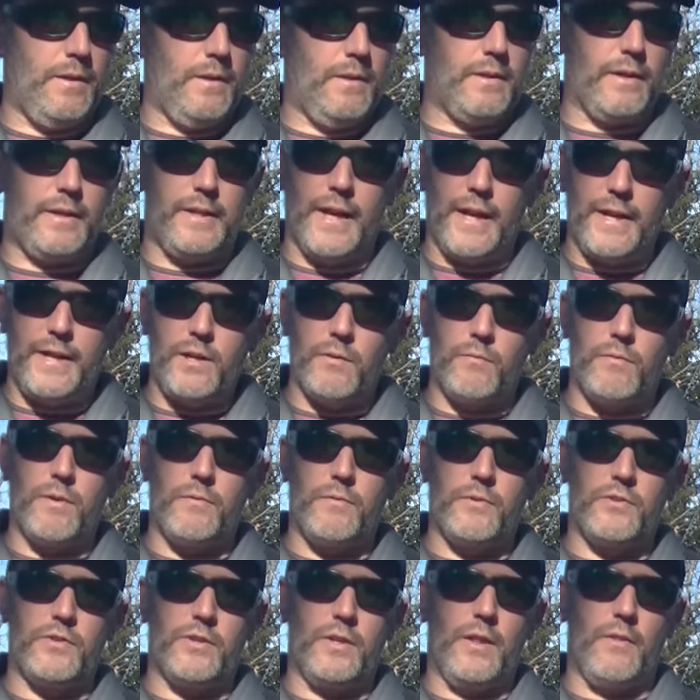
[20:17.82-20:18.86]
The Connecticut
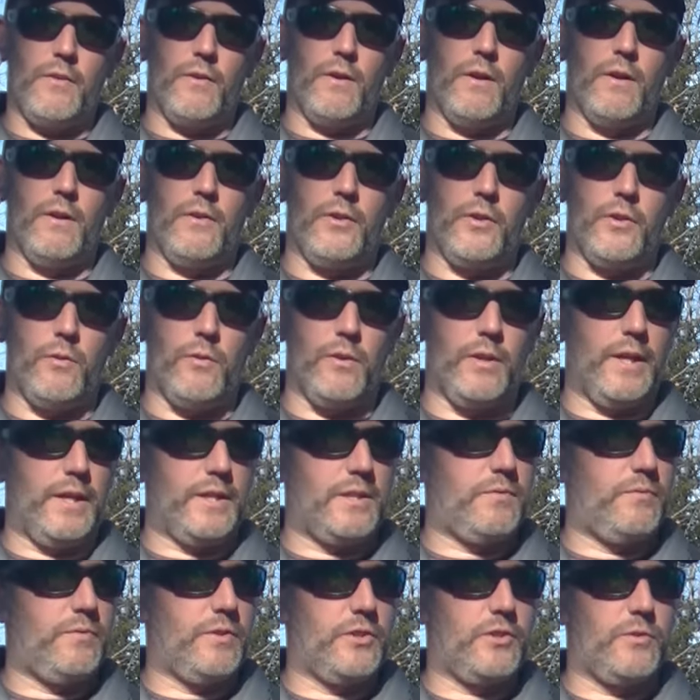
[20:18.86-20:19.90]
River is another
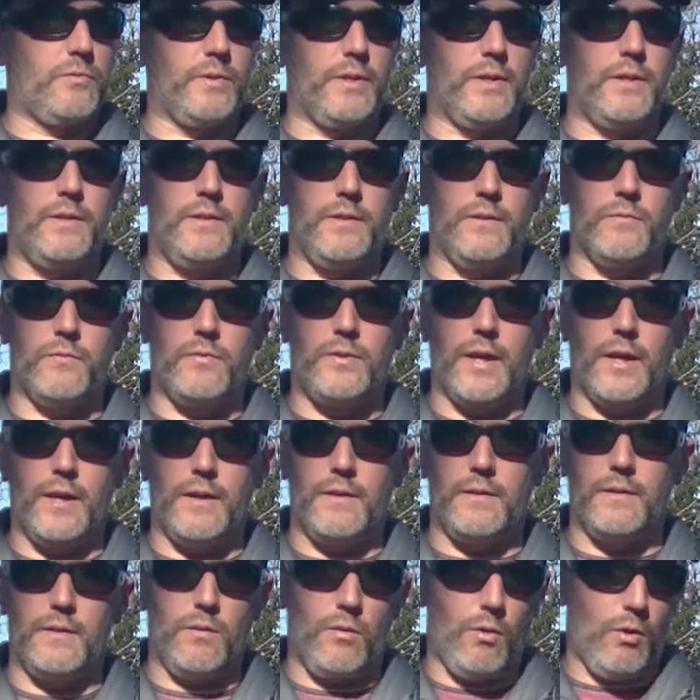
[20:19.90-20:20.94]
underutilized fishery. You've got
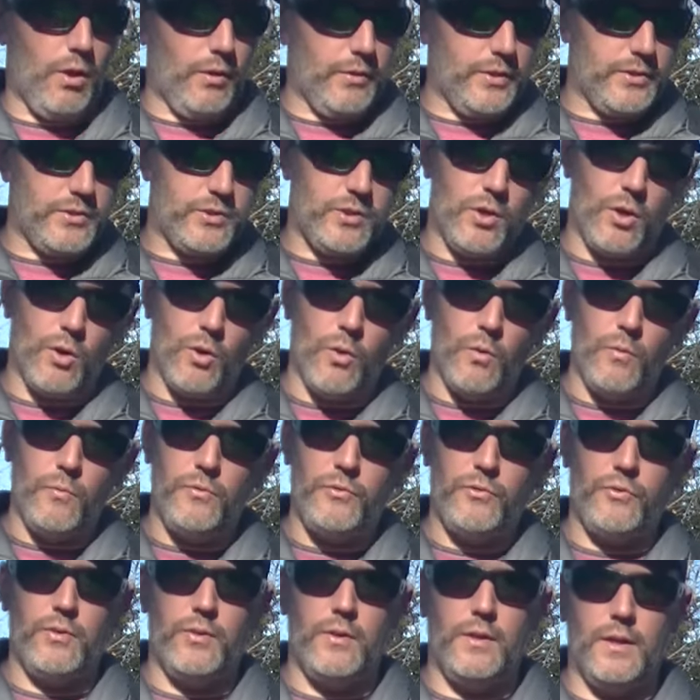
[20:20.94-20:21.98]
all these
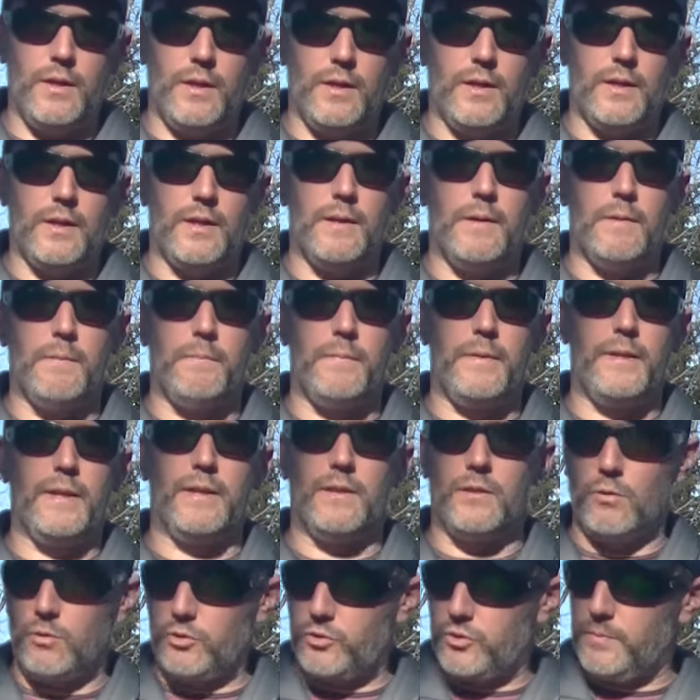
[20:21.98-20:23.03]
coves
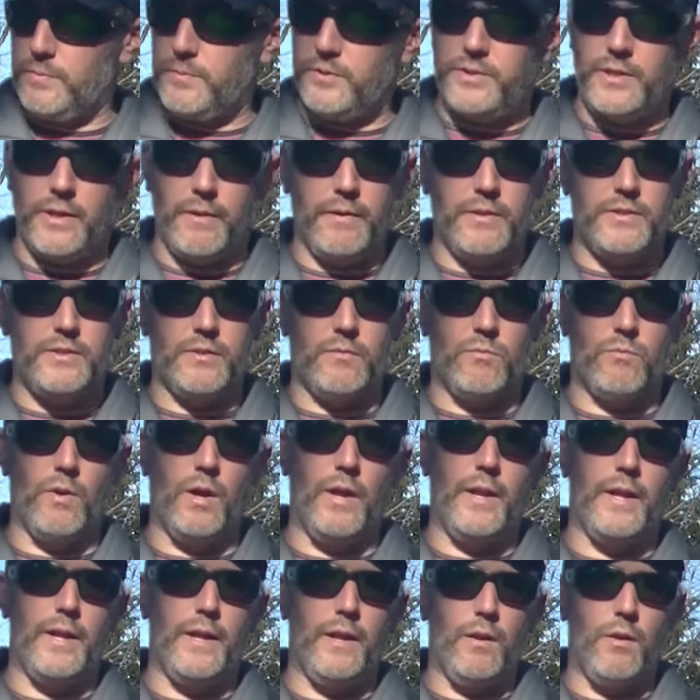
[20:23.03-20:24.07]
and little tributaries that
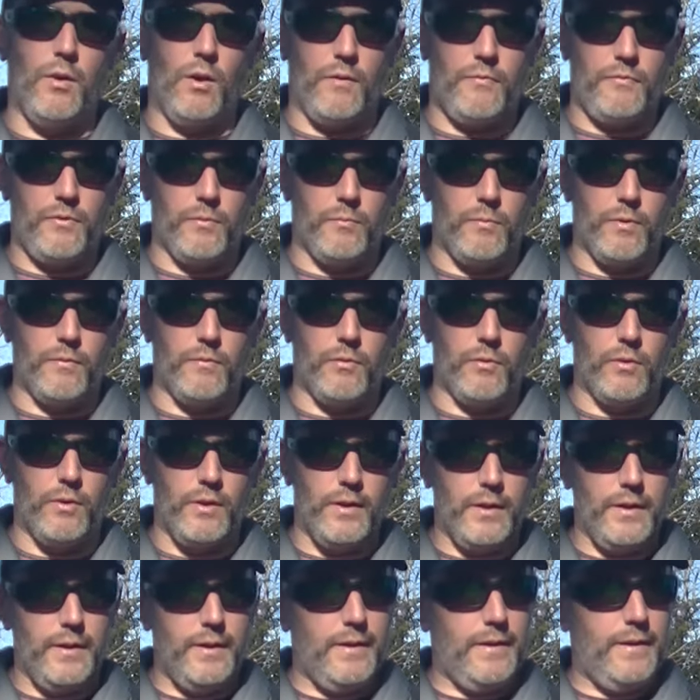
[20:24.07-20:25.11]
run in off the river,
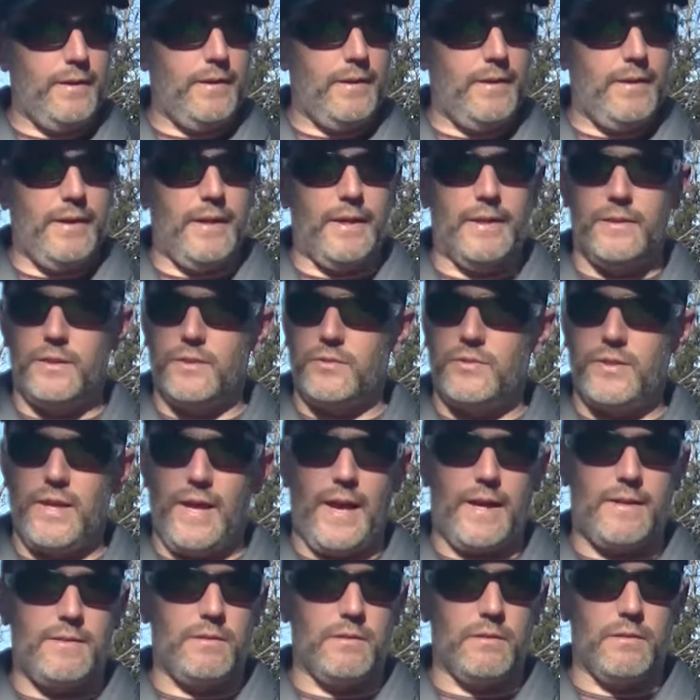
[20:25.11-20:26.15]
and there's
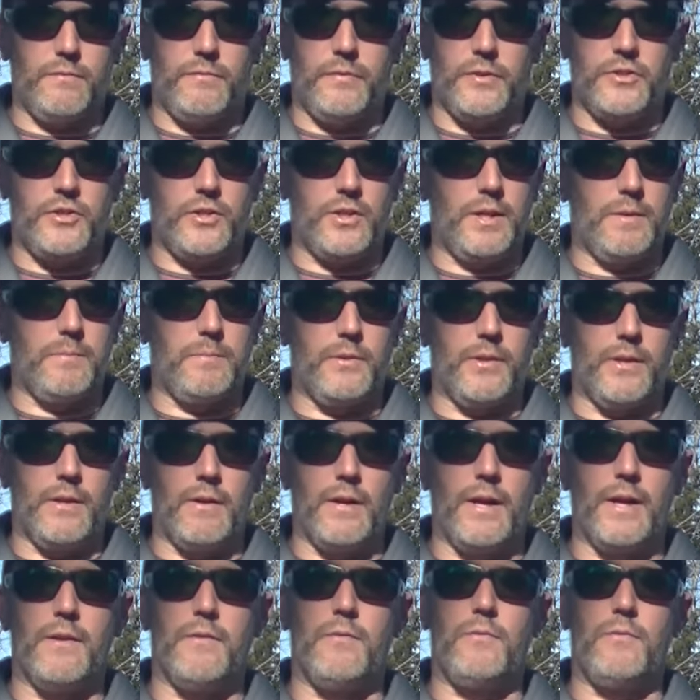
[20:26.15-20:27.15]
excellent fishing up in there.